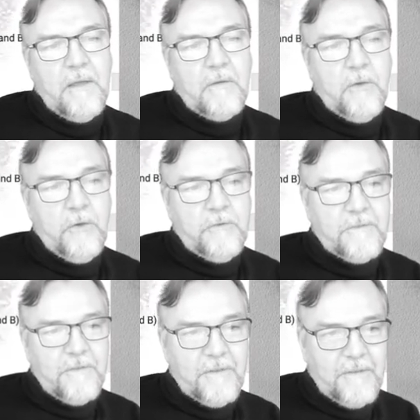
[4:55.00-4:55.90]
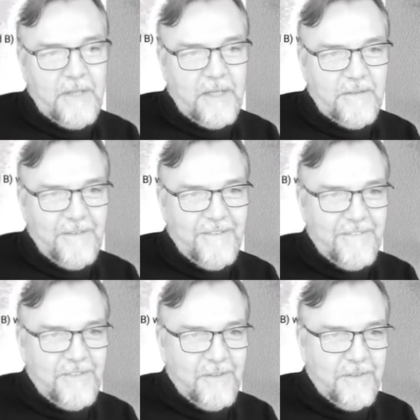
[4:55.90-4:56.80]
Note that
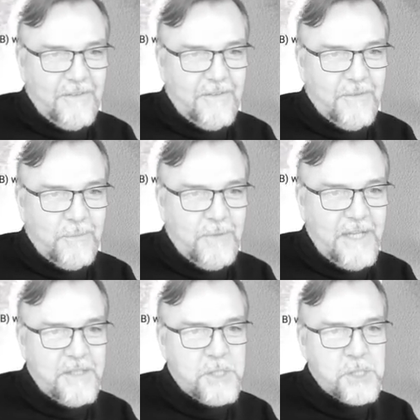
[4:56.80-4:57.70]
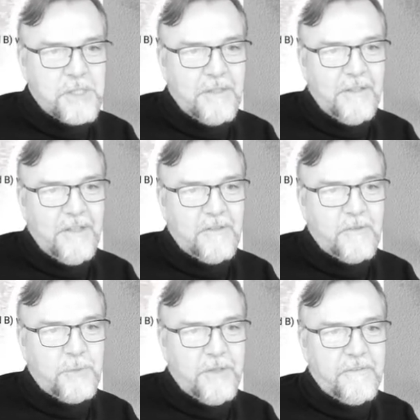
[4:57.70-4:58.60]
the wrench
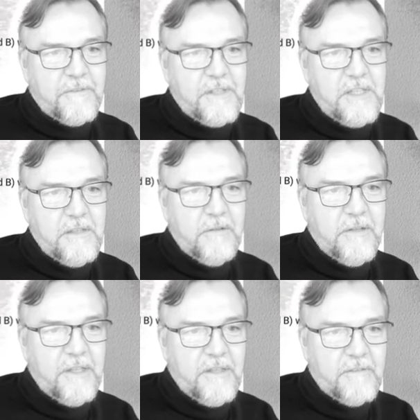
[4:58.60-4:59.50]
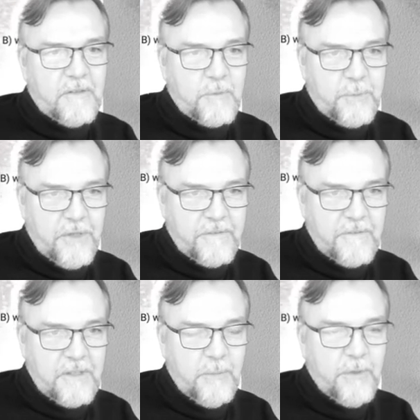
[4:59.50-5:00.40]
expressed here is
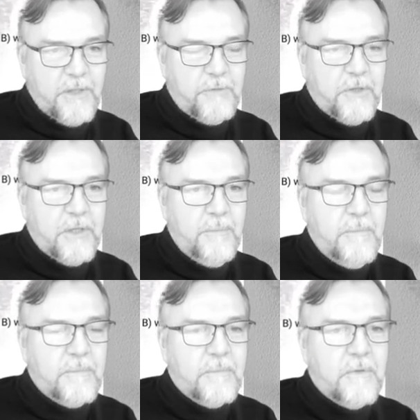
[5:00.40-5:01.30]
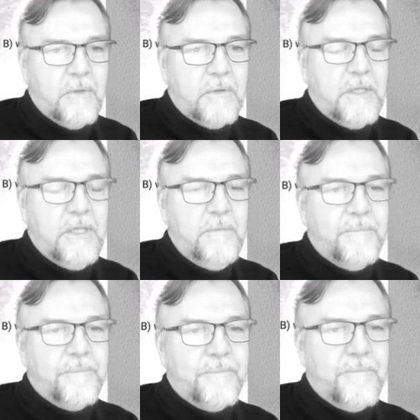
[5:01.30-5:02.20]
expressed in the body frame, Okay,
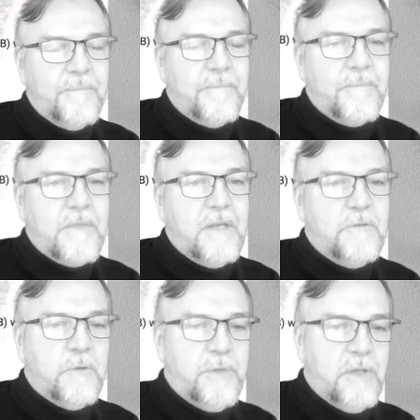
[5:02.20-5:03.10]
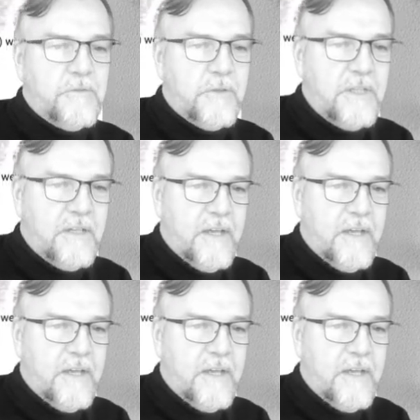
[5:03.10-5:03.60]
so we also need an